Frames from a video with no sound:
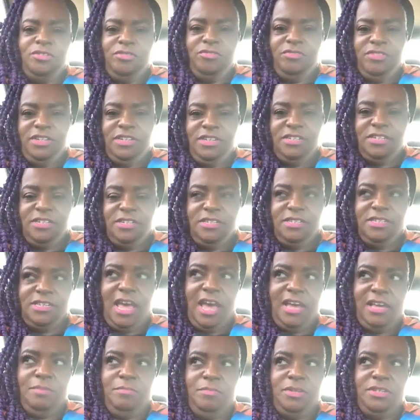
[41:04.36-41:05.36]
reasons. I
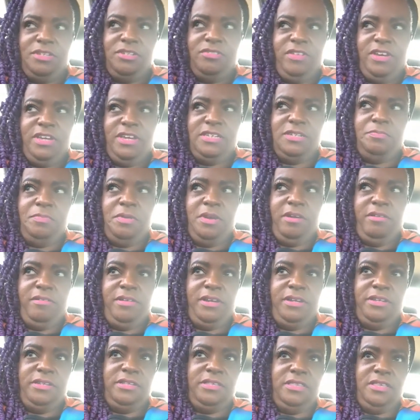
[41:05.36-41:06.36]
can be
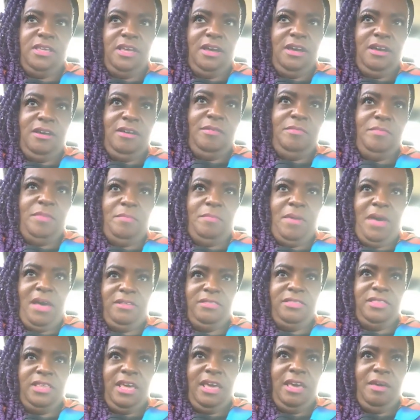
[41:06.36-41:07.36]
transparent
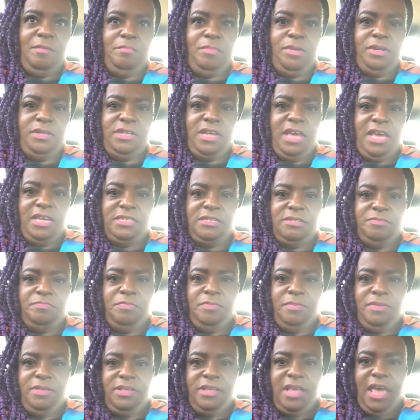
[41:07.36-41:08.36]
about that, but that
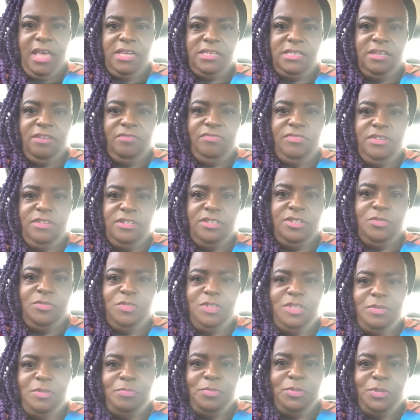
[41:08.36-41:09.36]
has nothing to do
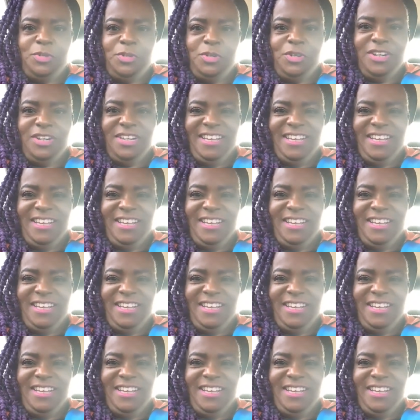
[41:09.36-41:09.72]
with the book.